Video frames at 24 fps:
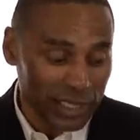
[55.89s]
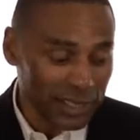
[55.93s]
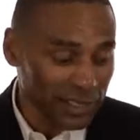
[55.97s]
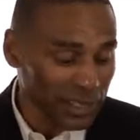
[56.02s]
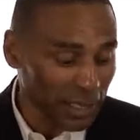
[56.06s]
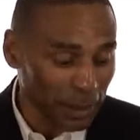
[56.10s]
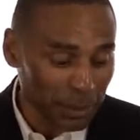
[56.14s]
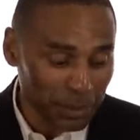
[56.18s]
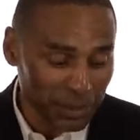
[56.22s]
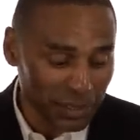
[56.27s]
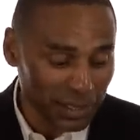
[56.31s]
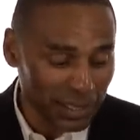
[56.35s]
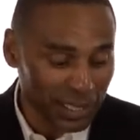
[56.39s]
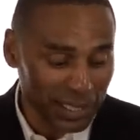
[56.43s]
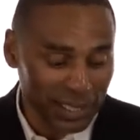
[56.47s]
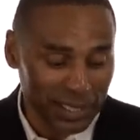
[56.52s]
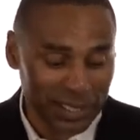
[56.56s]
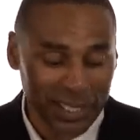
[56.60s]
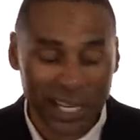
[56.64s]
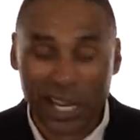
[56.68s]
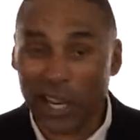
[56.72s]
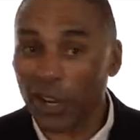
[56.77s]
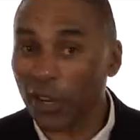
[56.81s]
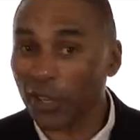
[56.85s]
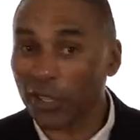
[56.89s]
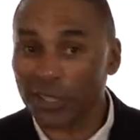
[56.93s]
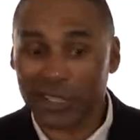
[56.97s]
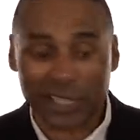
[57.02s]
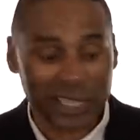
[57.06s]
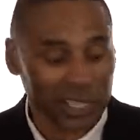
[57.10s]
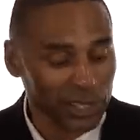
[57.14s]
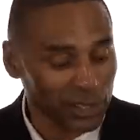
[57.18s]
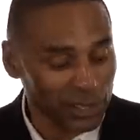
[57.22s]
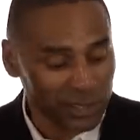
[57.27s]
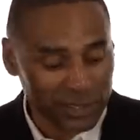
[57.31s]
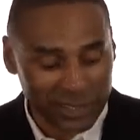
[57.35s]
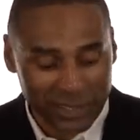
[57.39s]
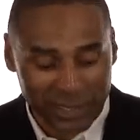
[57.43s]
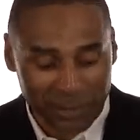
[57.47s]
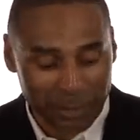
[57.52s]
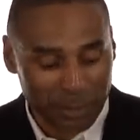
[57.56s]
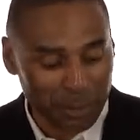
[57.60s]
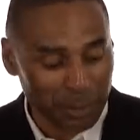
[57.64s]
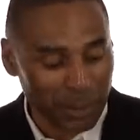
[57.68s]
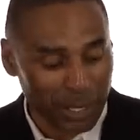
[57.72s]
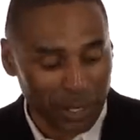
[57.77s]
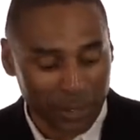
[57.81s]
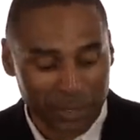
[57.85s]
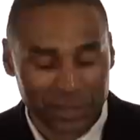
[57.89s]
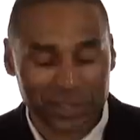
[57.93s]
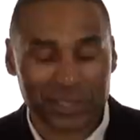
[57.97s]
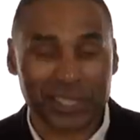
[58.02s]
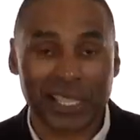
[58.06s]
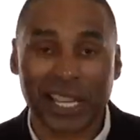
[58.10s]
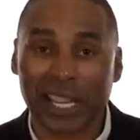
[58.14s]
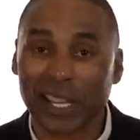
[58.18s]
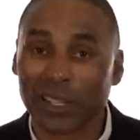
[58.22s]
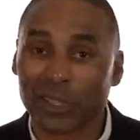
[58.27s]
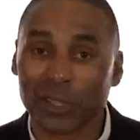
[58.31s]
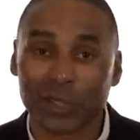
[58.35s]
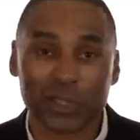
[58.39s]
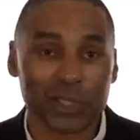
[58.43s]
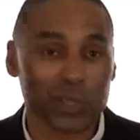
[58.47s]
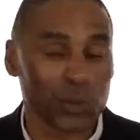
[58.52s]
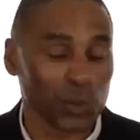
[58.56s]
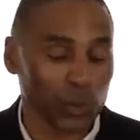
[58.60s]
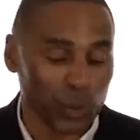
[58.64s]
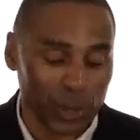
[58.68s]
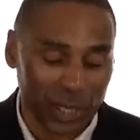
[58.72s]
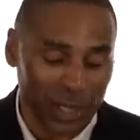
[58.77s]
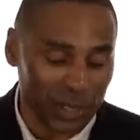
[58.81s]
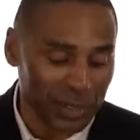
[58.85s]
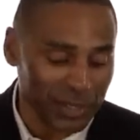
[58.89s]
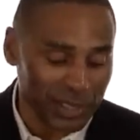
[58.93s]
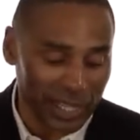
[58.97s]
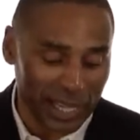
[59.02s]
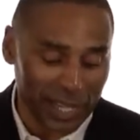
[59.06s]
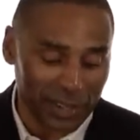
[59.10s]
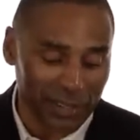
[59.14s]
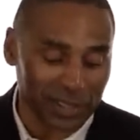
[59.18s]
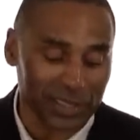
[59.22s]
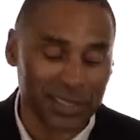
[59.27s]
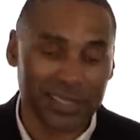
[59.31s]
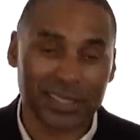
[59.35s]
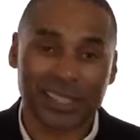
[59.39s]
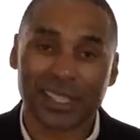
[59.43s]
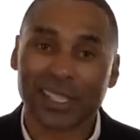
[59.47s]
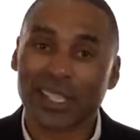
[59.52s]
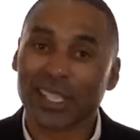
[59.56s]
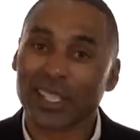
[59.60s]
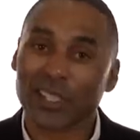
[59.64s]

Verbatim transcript: Simpson, Eric Dickerson, Barry Sanders, Terrell Davis,